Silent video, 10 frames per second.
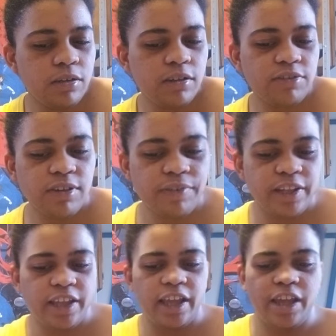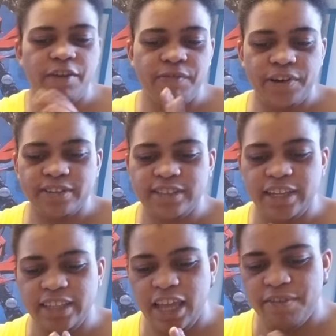That's what I feel. They, at first,
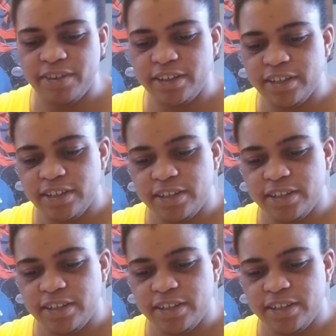like, they were